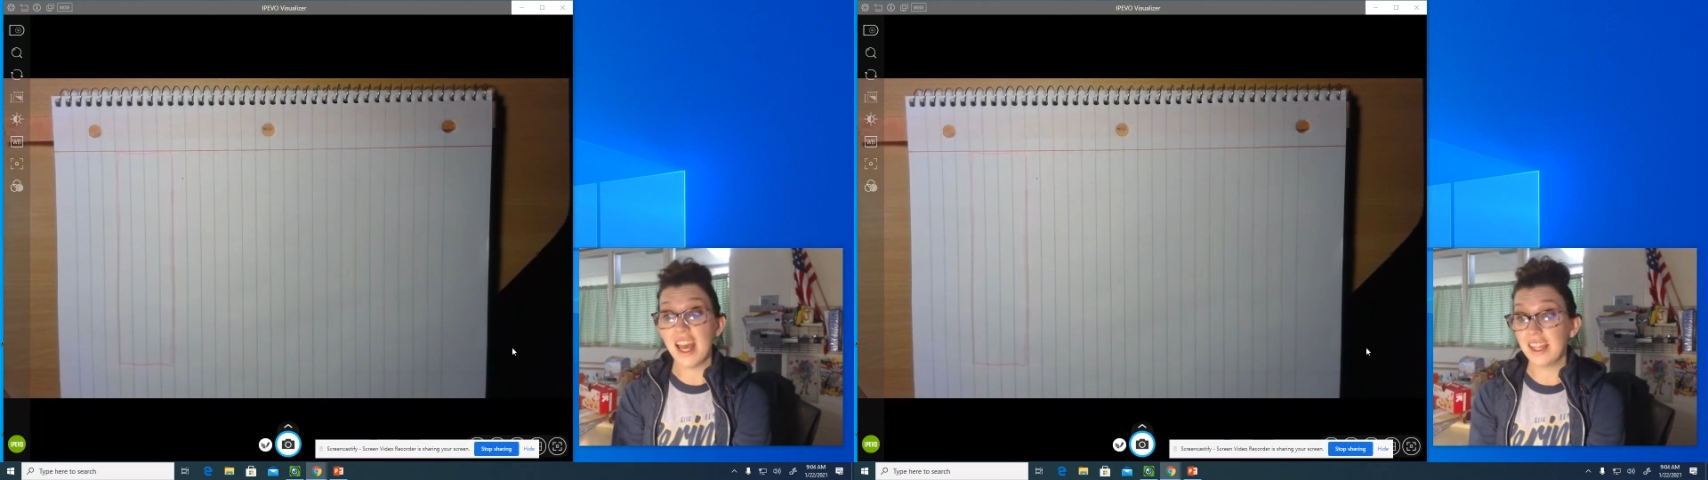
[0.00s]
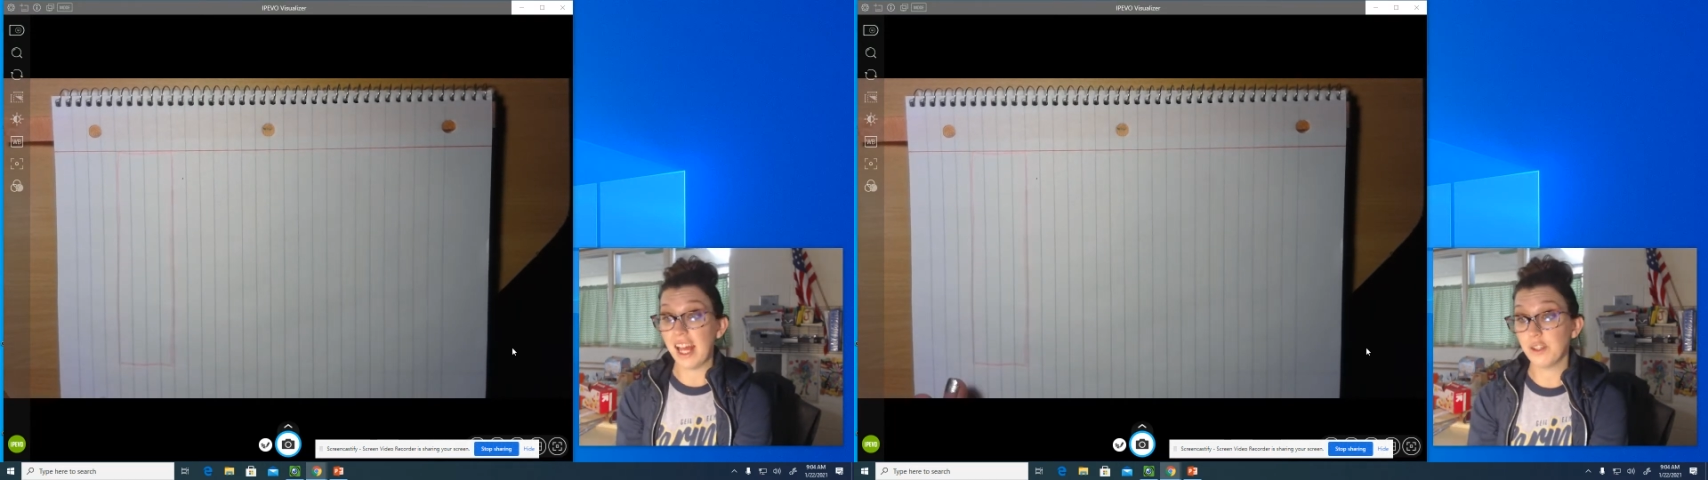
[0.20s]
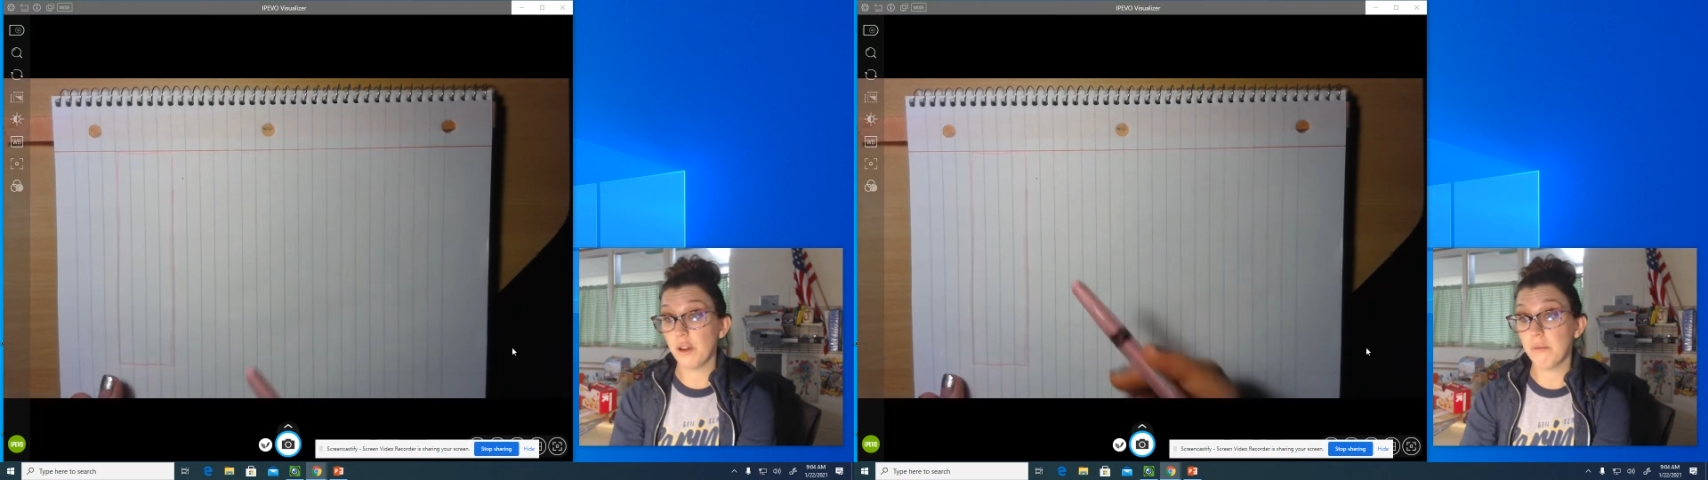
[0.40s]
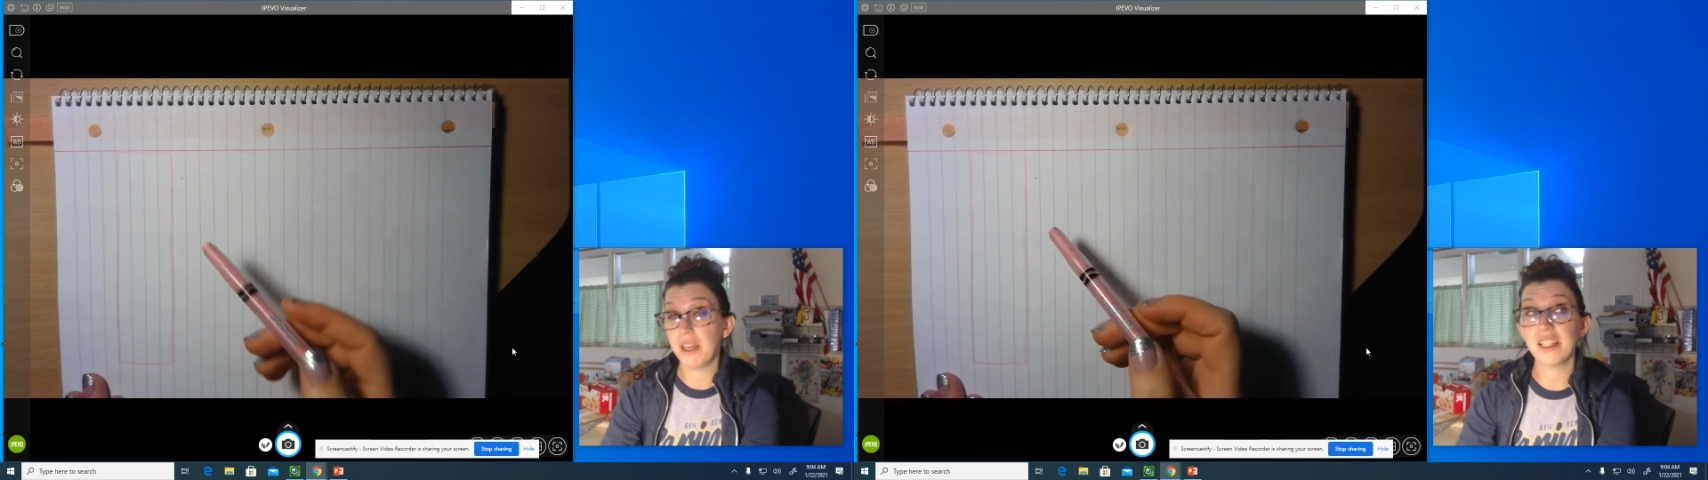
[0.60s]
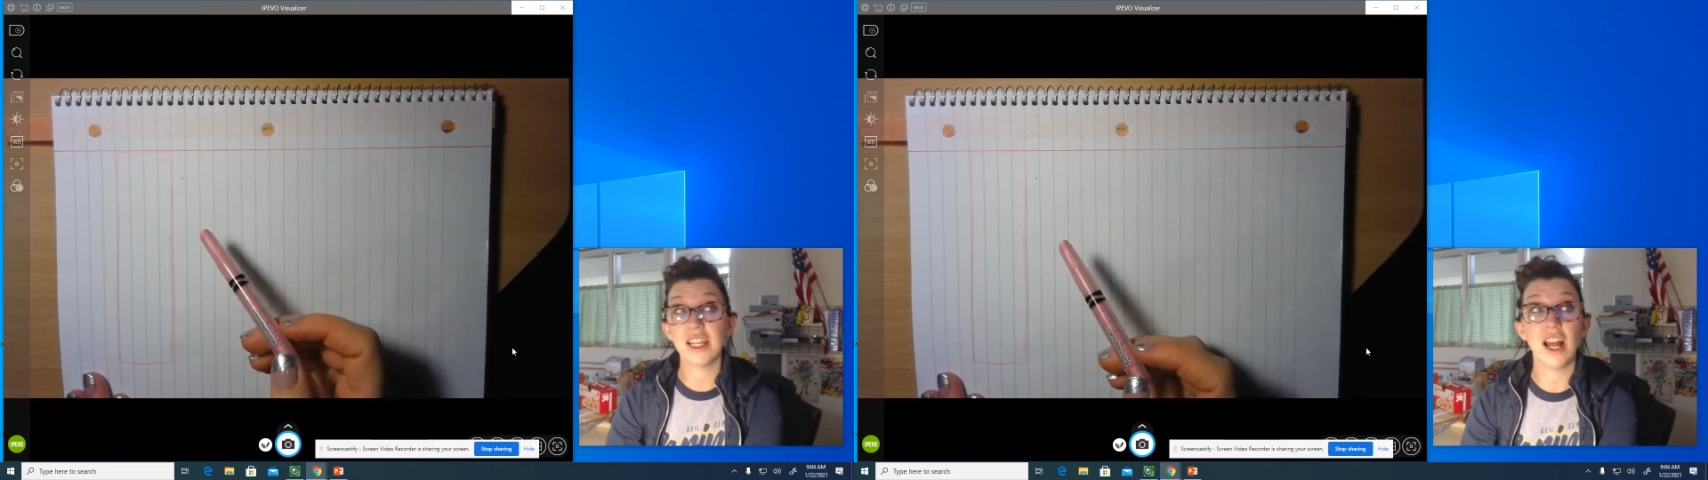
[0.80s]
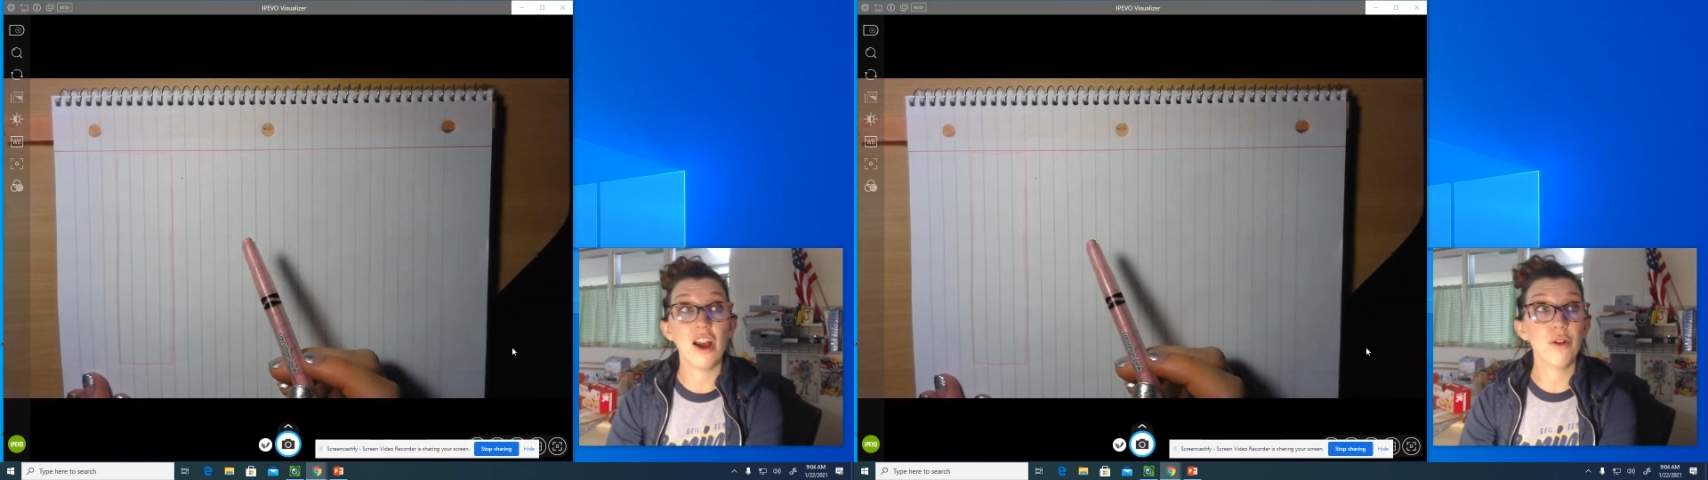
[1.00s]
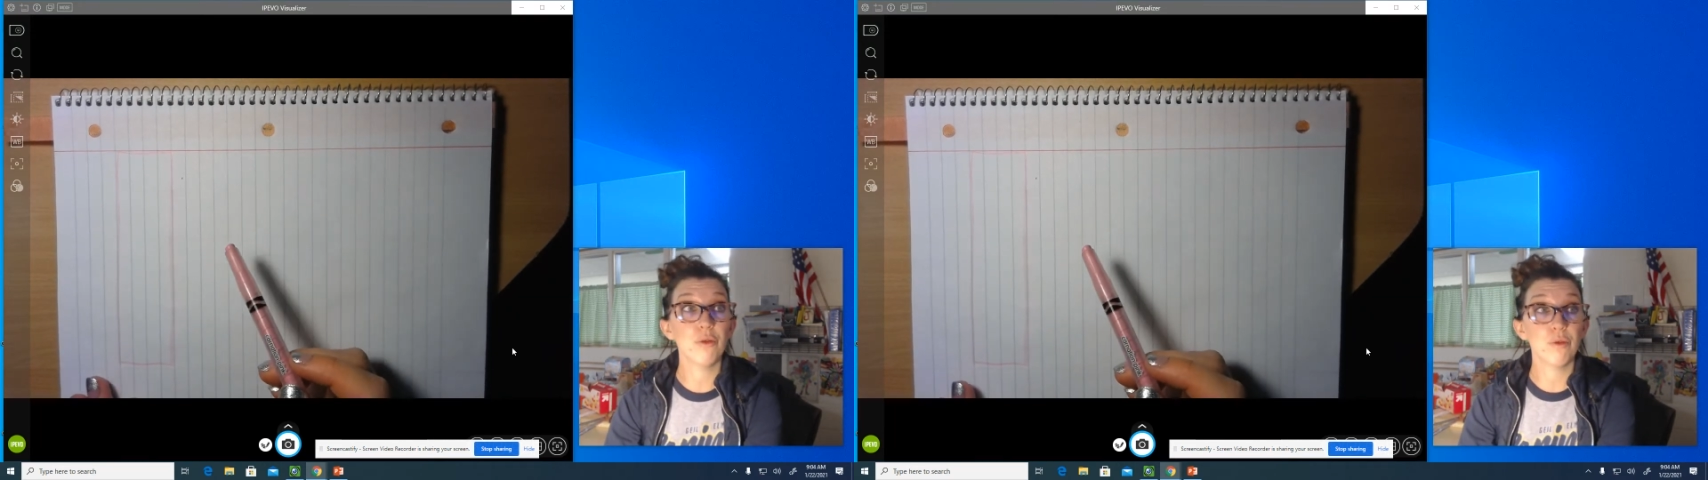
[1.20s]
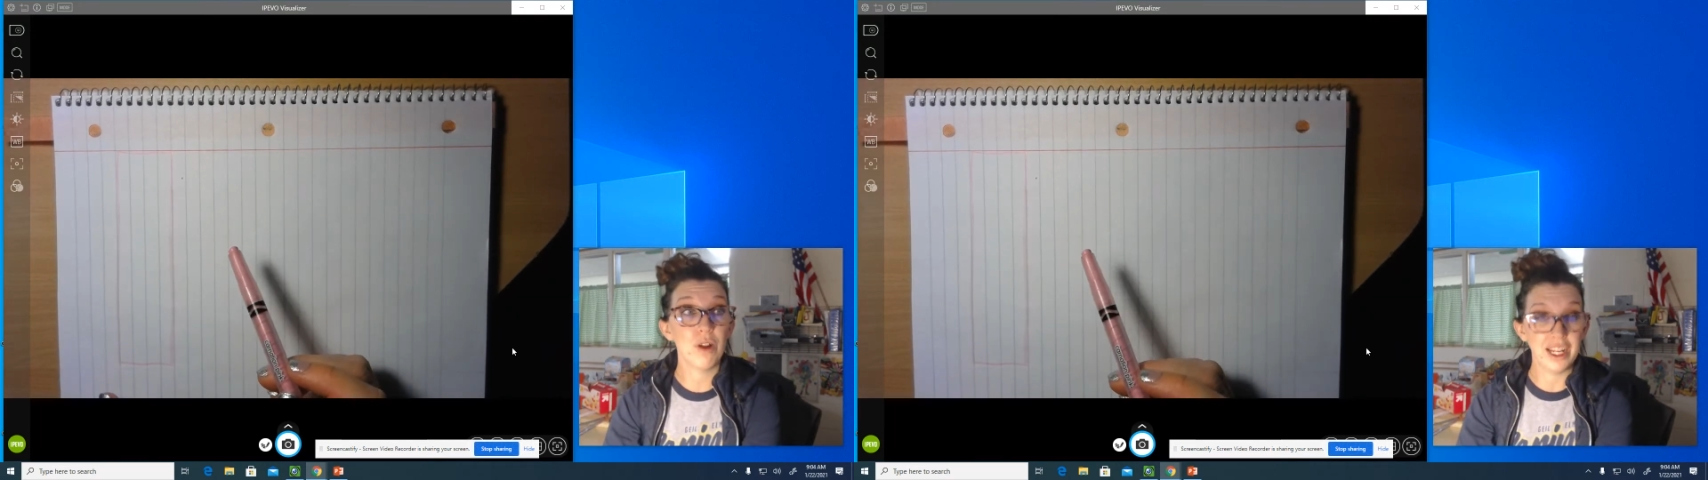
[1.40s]
that's what makes it a
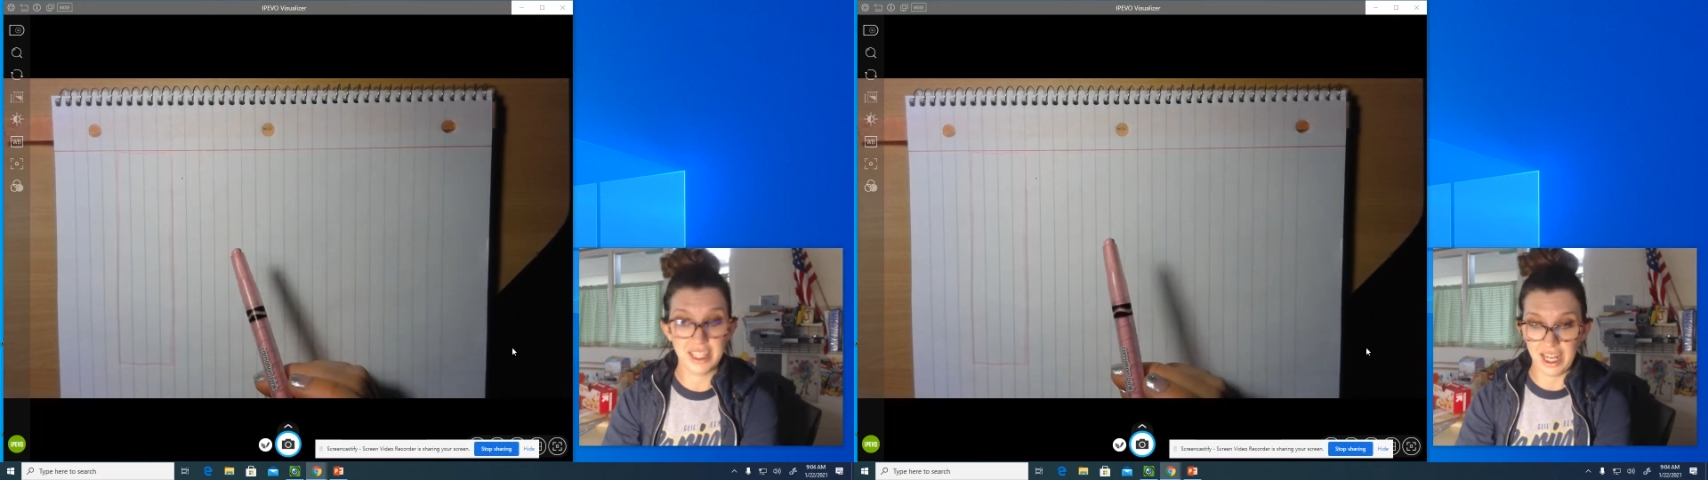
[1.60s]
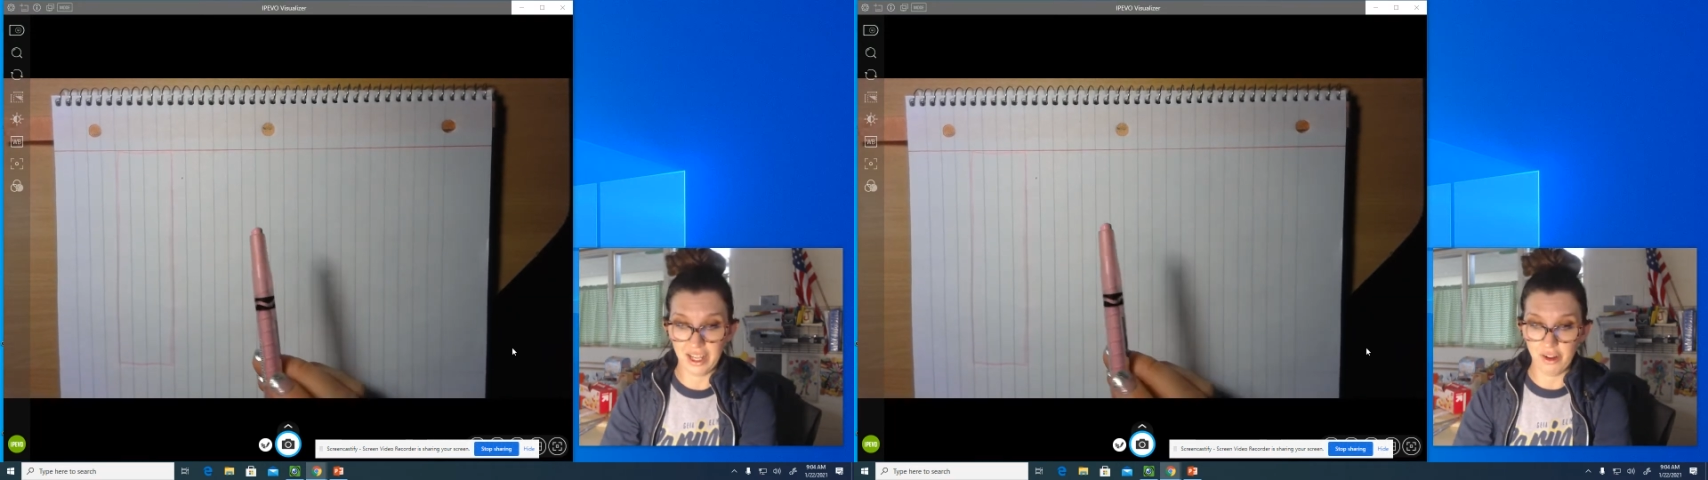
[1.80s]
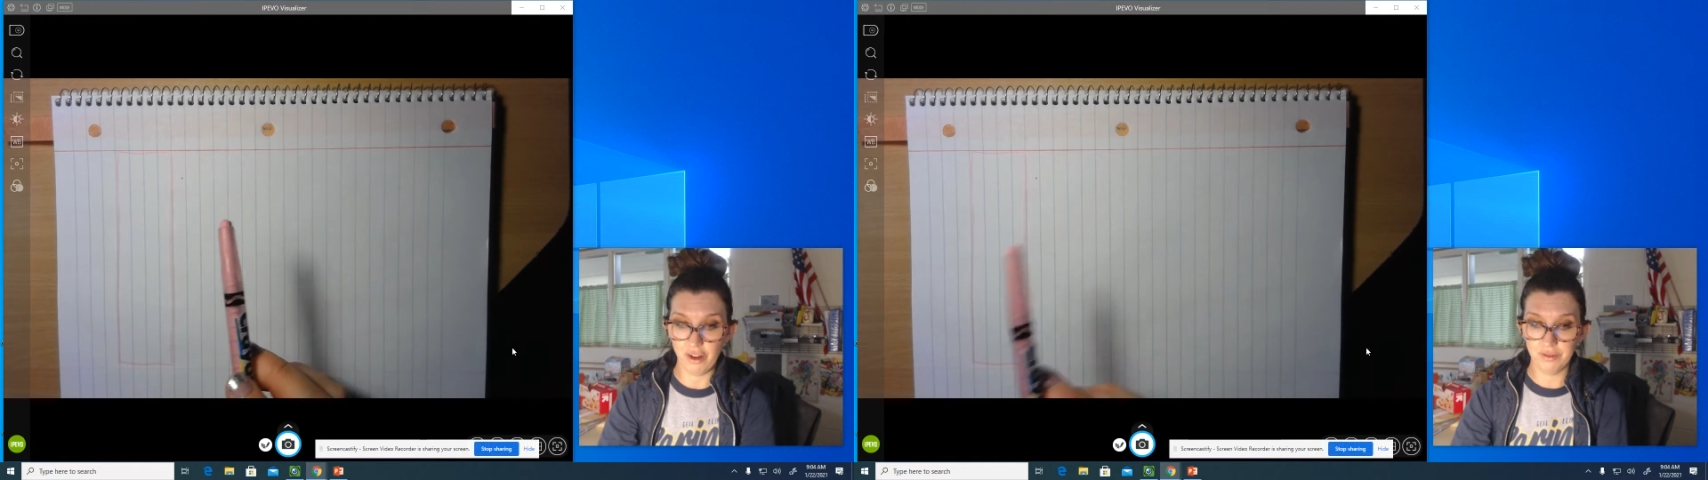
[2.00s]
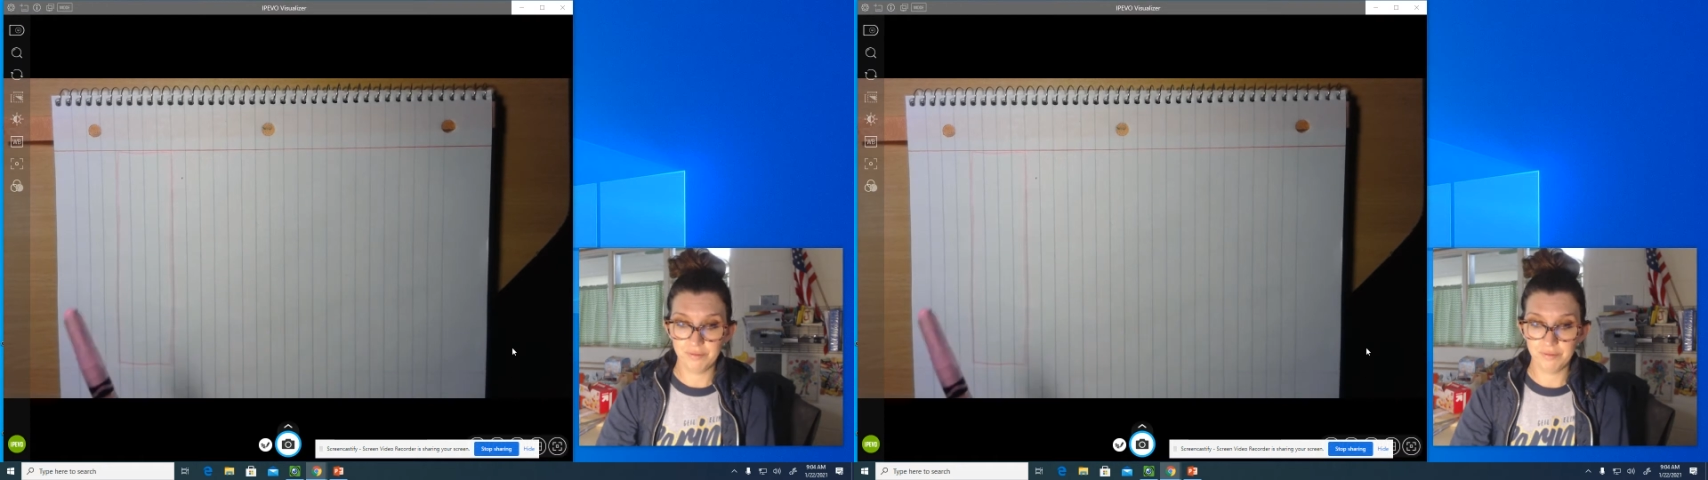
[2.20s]
rectangle.